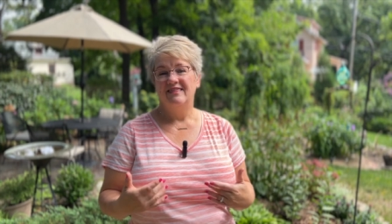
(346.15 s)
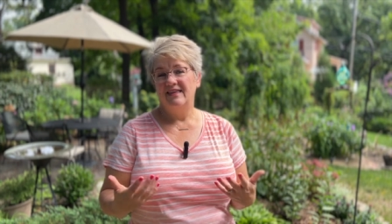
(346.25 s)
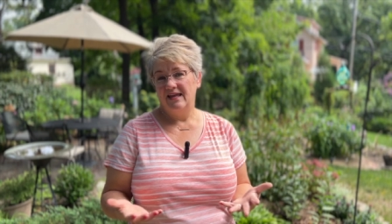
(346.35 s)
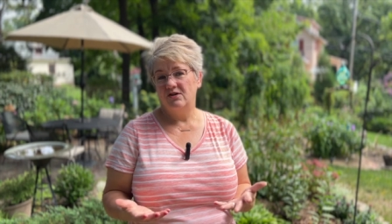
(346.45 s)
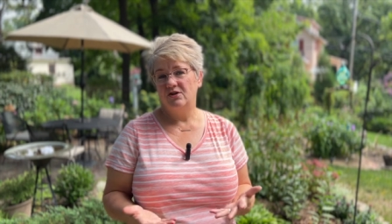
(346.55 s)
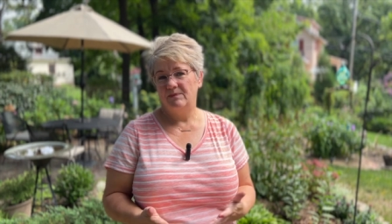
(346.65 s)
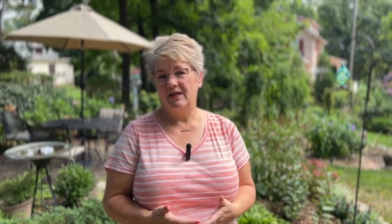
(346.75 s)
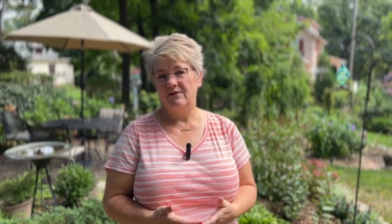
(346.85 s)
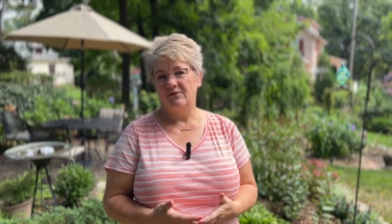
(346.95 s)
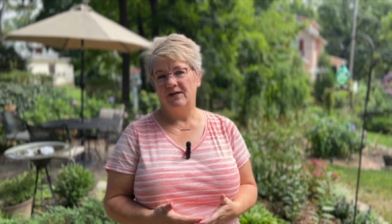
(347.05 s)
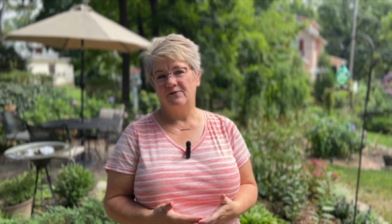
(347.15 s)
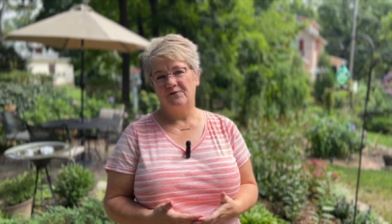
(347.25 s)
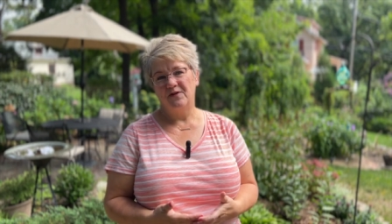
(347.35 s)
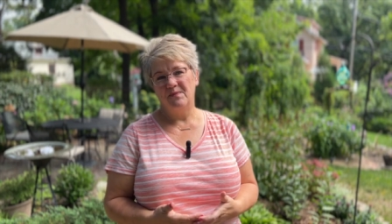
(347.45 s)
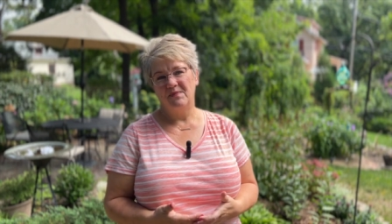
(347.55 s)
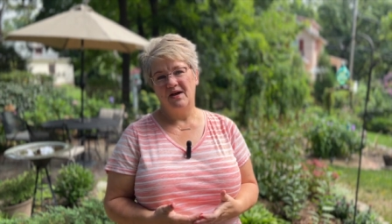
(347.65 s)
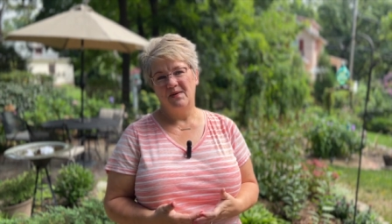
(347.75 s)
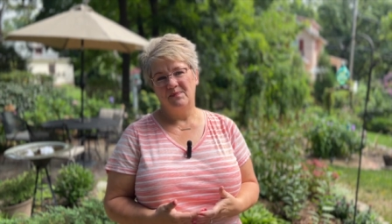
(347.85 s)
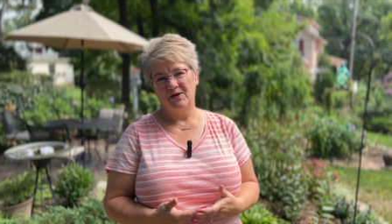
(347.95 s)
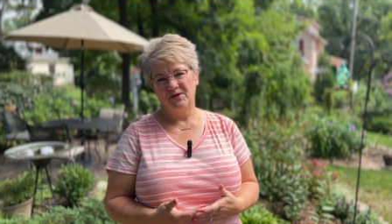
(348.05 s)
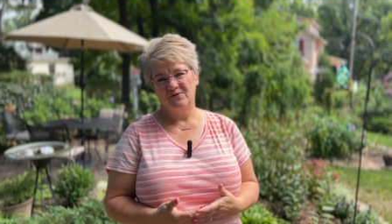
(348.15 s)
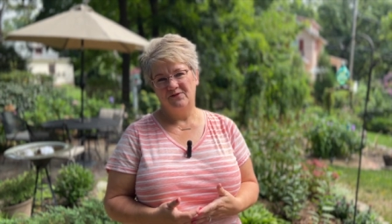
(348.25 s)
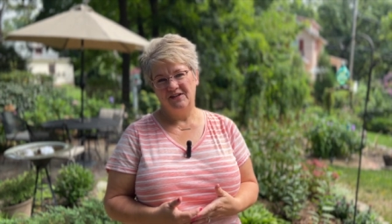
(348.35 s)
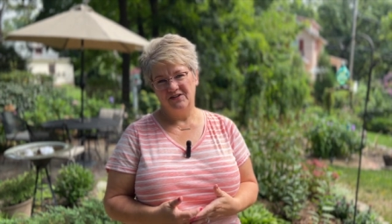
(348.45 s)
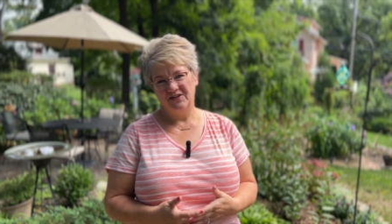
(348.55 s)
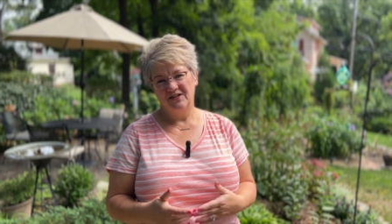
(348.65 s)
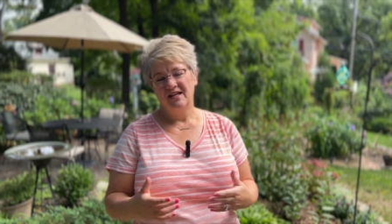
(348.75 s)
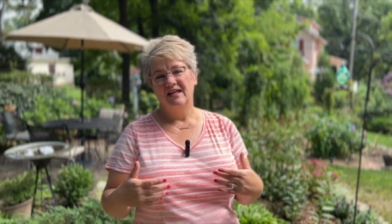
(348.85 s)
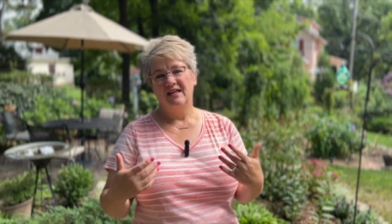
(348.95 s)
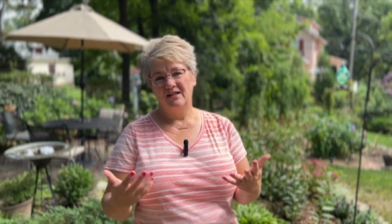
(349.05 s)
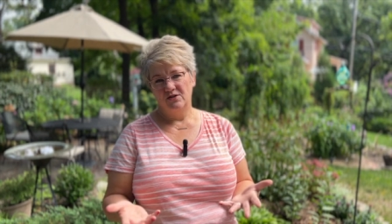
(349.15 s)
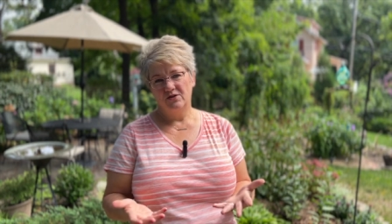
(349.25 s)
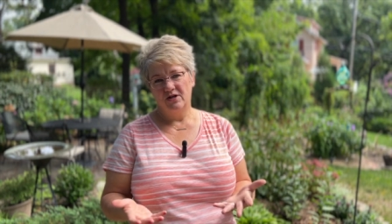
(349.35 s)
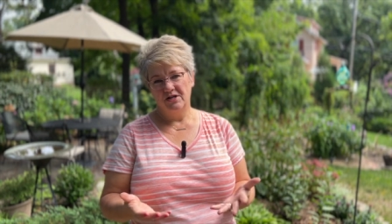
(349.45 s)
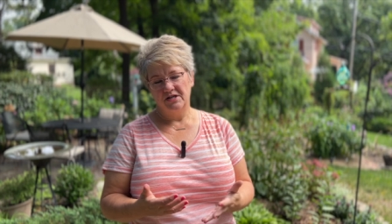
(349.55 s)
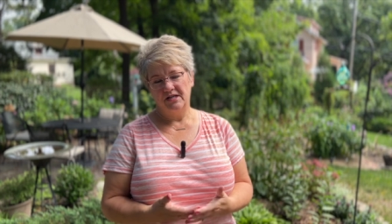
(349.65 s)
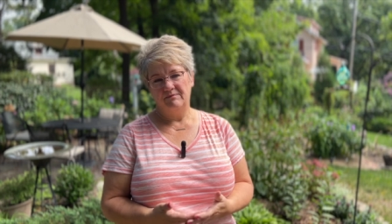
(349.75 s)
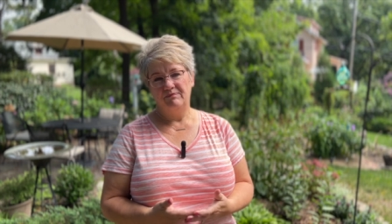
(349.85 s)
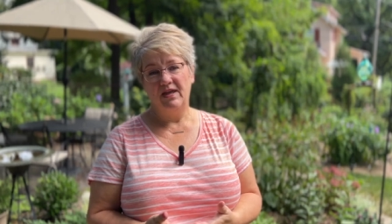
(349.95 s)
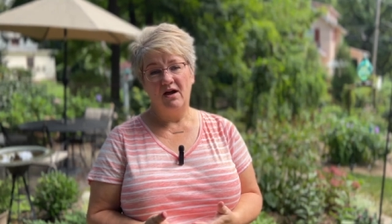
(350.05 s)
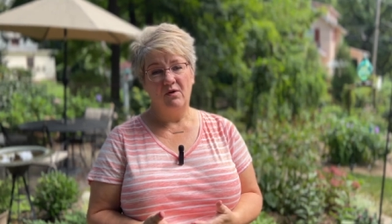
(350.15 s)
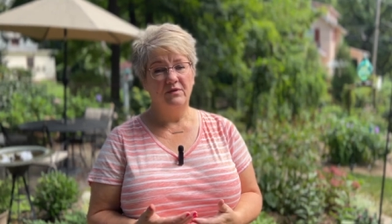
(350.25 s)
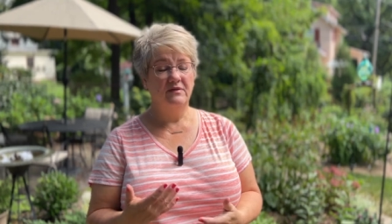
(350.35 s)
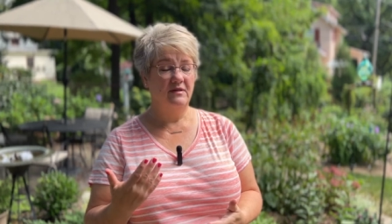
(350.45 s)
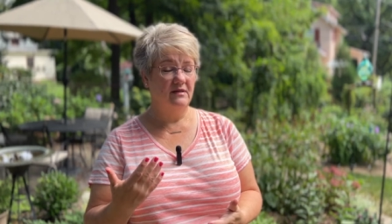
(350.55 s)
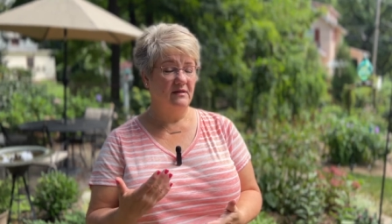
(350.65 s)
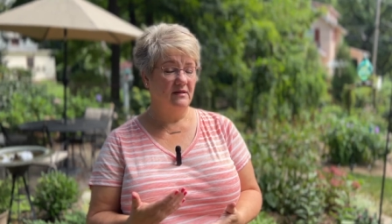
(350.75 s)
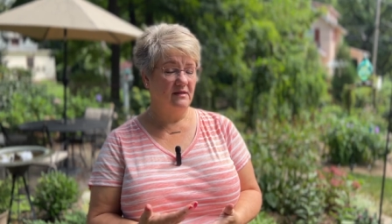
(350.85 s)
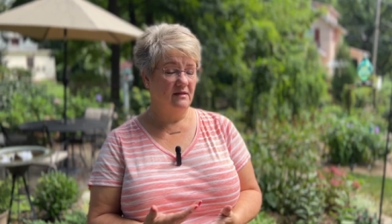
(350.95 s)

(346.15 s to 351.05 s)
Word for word: they could benefit from a bird feeder in your garden. Now, the